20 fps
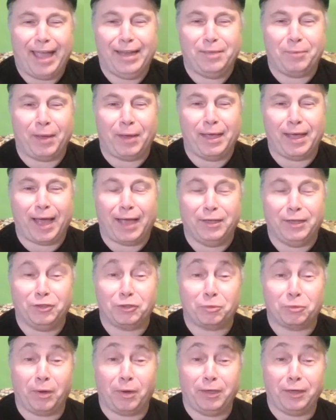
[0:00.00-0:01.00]
anyway, I
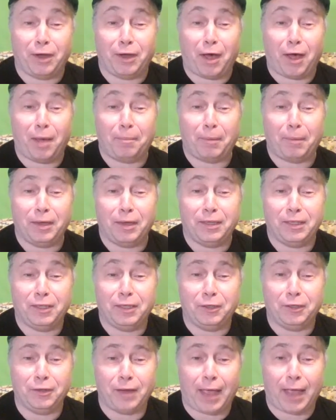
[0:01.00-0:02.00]
just wanted to hop on
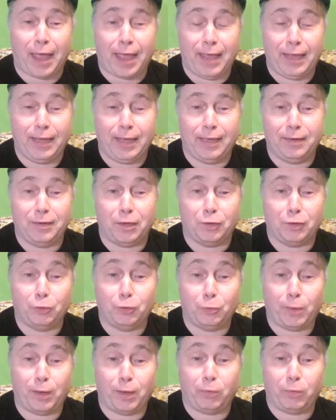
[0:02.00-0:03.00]
here and
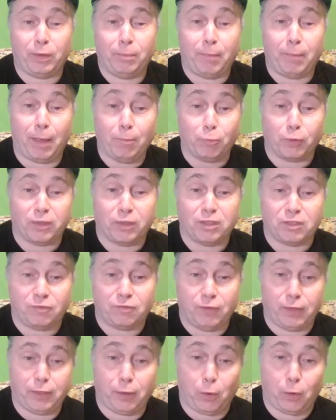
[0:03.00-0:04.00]
do a remembrance
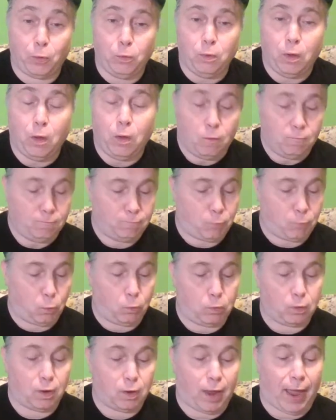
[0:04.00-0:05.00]
video
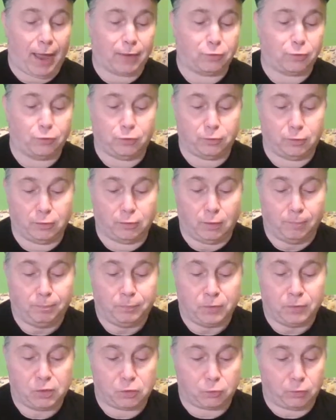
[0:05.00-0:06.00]
for actor
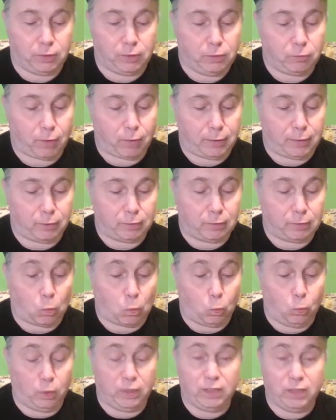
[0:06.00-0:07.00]
screenwriter
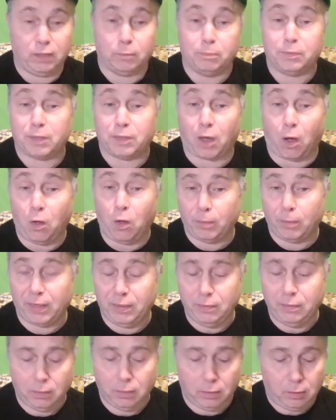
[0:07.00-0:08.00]
William
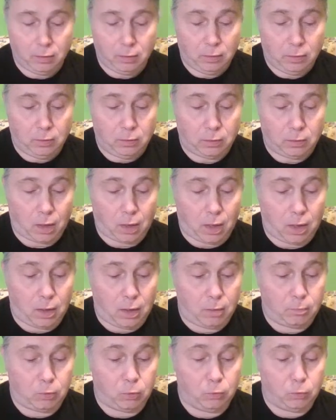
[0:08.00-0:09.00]
Talman,
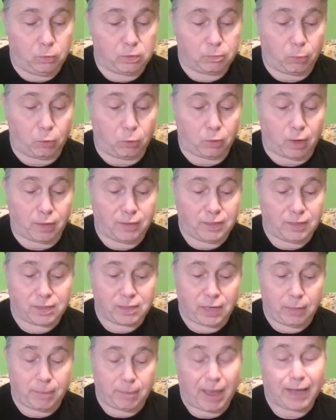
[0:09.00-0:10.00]
um, who was born on this
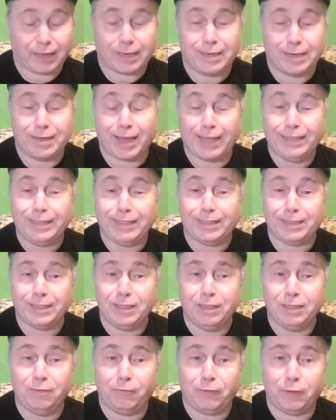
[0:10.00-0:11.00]
day back in
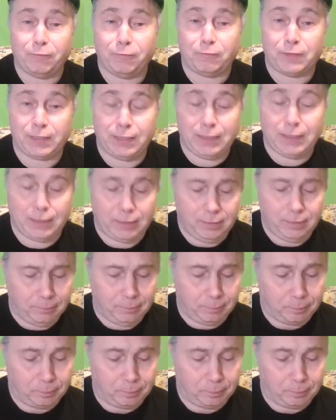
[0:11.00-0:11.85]
1915.